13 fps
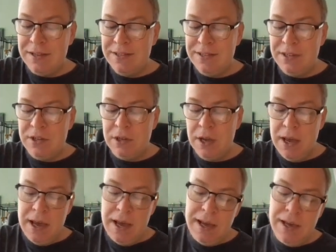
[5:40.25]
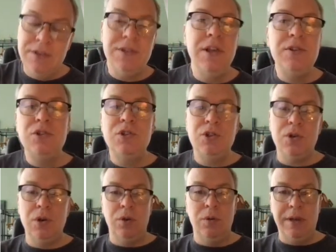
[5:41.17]
Is this
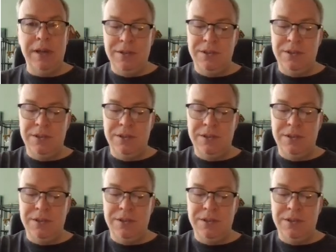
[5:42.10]
true?